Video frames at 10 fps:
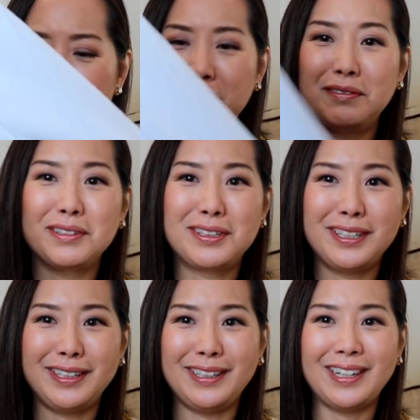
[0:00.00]
So we'll
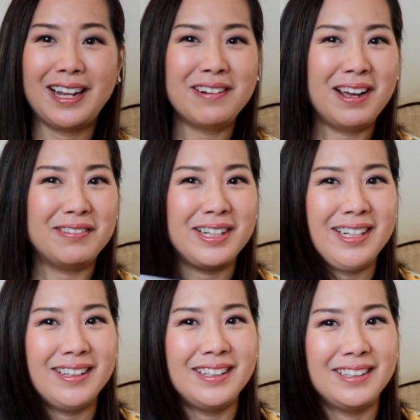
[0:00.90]
see. I don't have
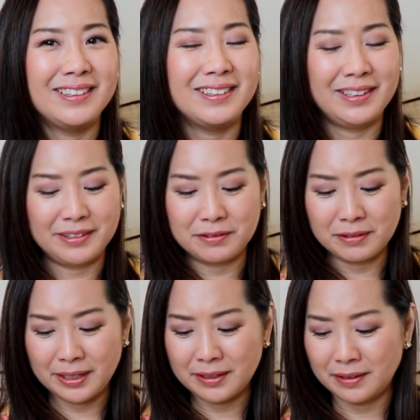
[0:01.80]
anything this
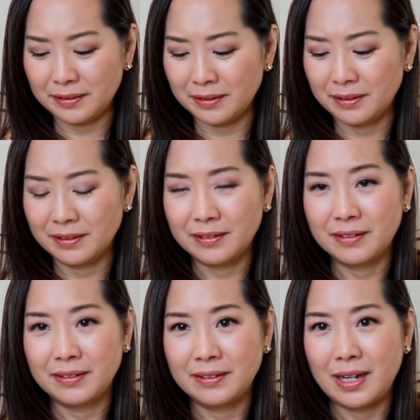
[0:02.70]
gray color.
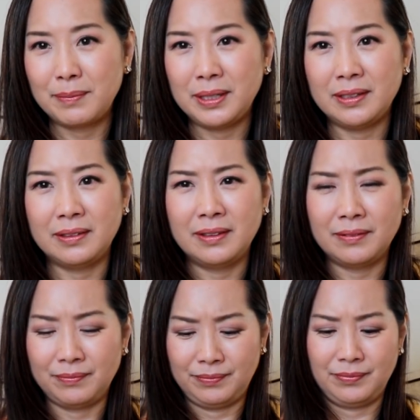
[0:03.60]
I mean,
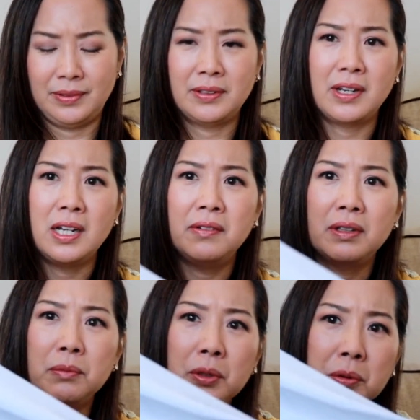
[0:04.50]
it's kind of
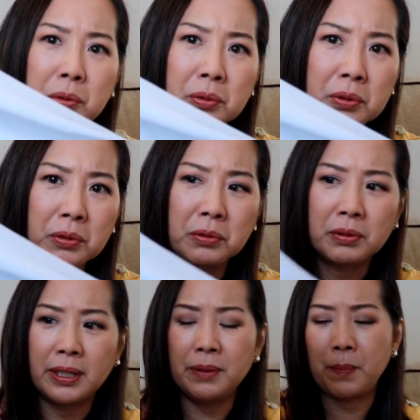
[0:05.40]
a more cool tone
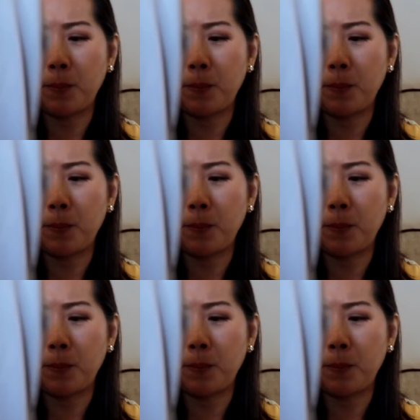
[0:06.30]
gray.